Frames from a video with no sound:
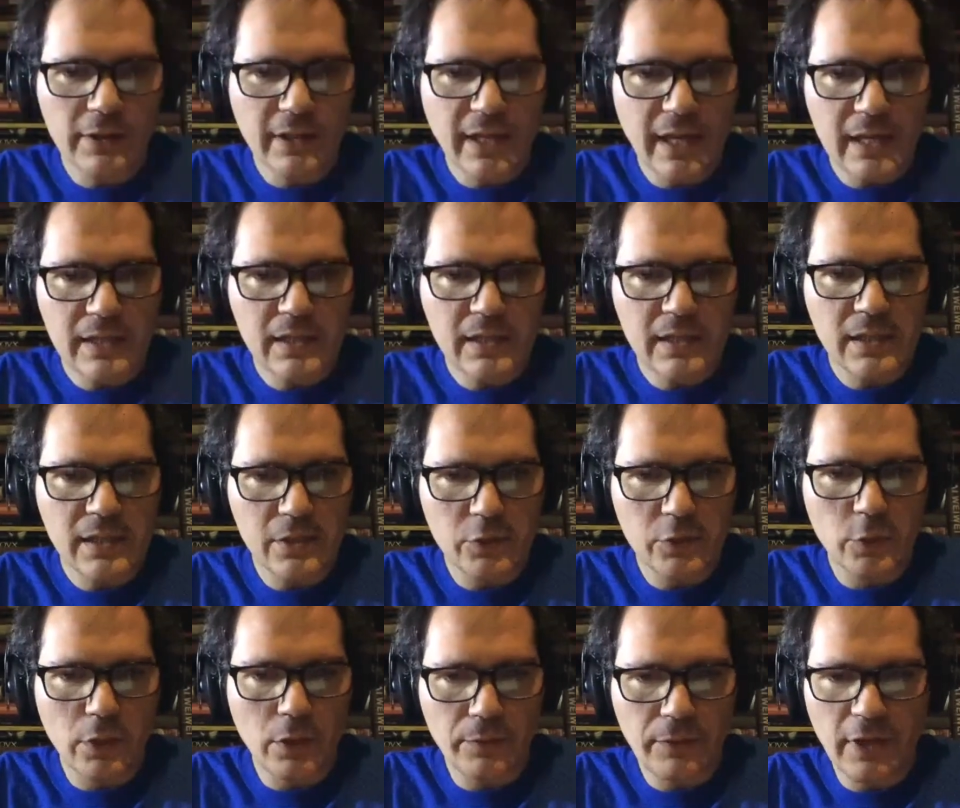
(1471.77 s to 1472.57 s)
the assets
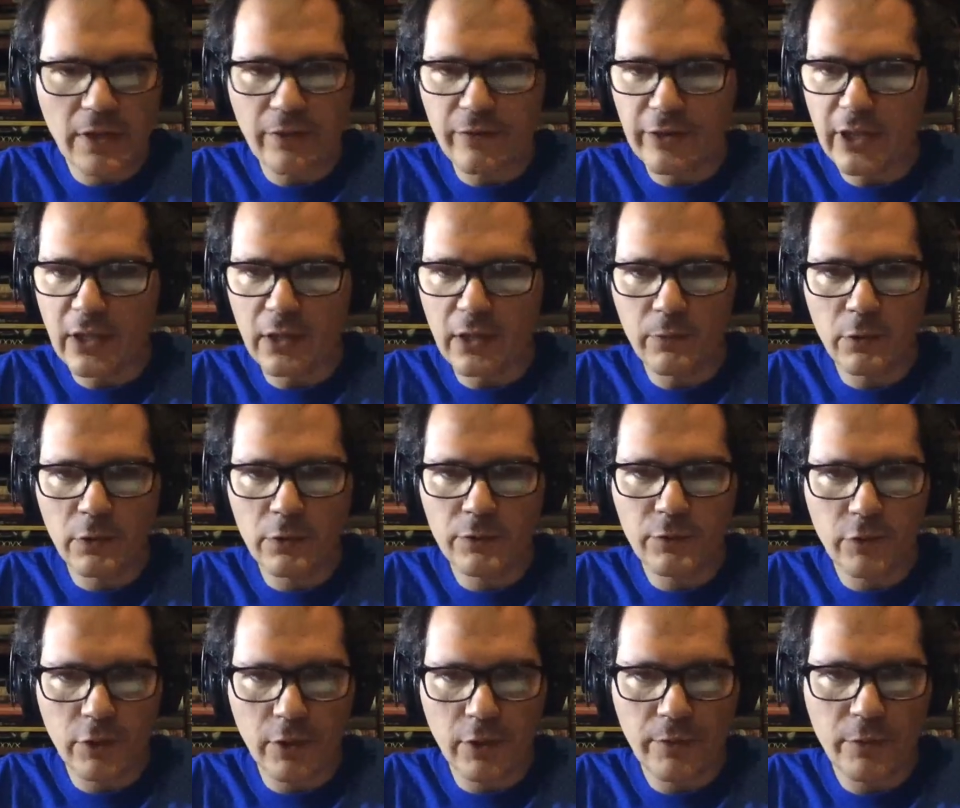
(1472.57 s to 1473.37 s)
will be available
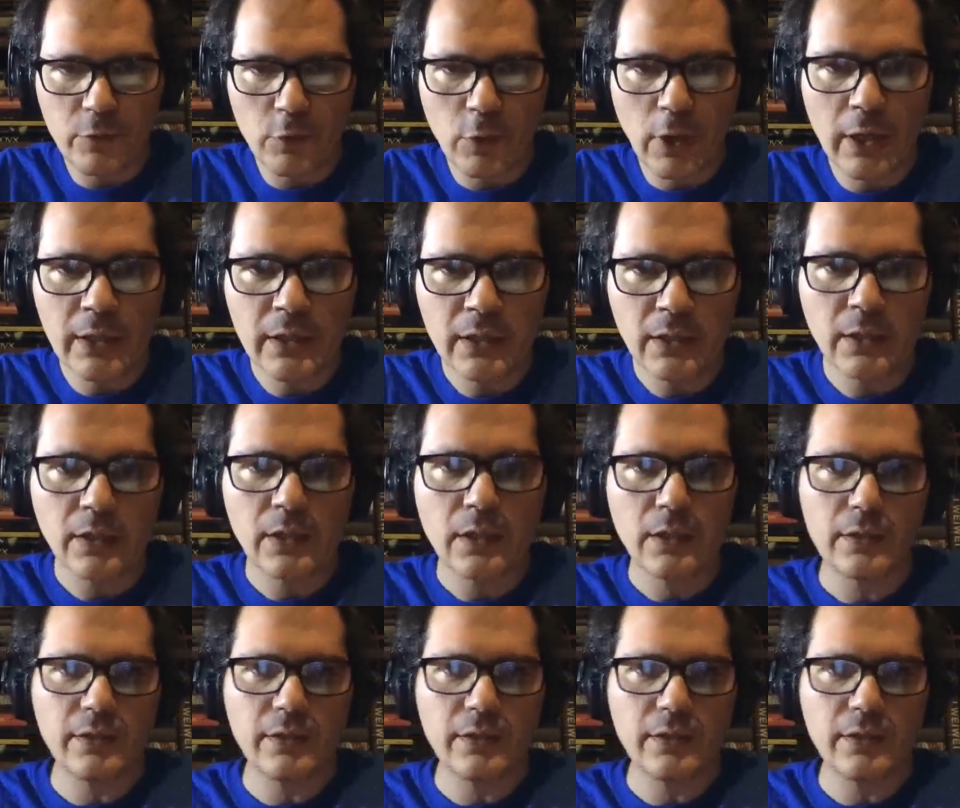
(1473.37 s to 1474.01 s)
for everyone.